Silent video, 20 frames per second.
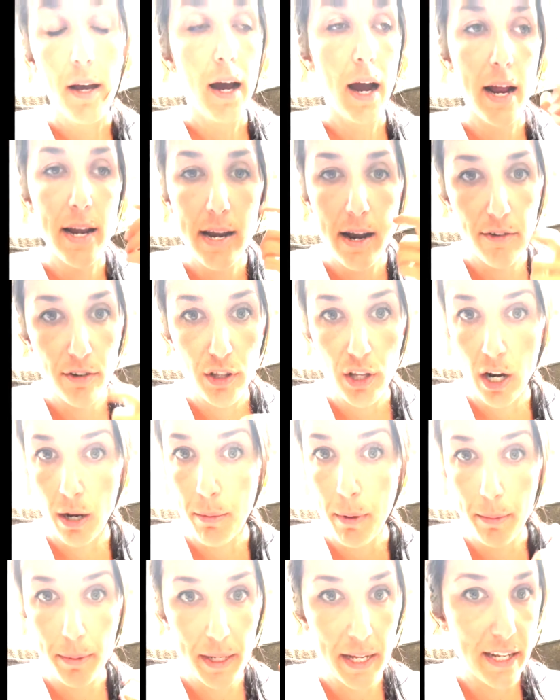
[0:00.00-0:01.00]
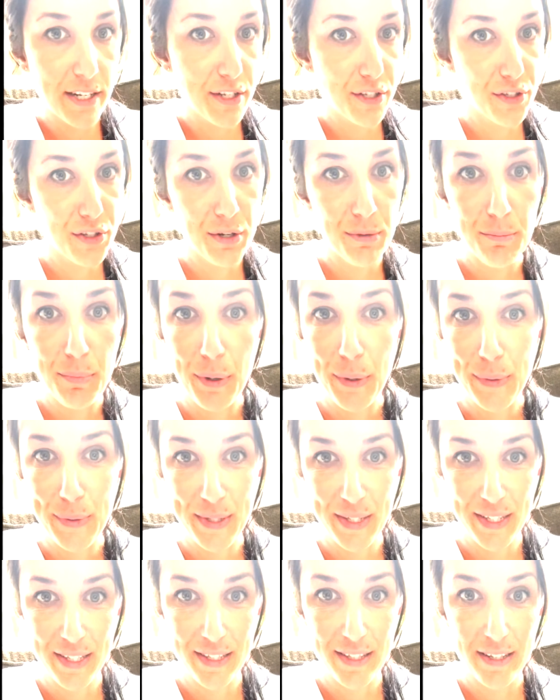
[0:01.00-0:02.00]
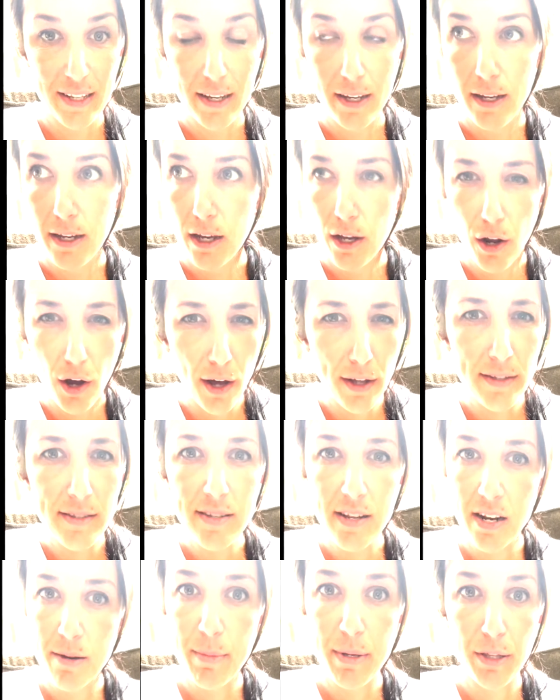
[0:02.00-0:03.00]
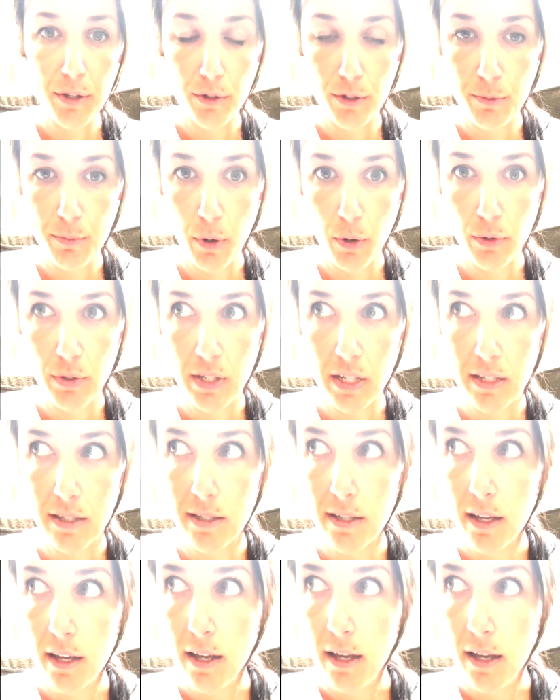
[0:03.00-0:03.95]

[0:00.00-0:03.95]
I never thought I'd be able to get into certain poses. All of a sudden I'm in those poses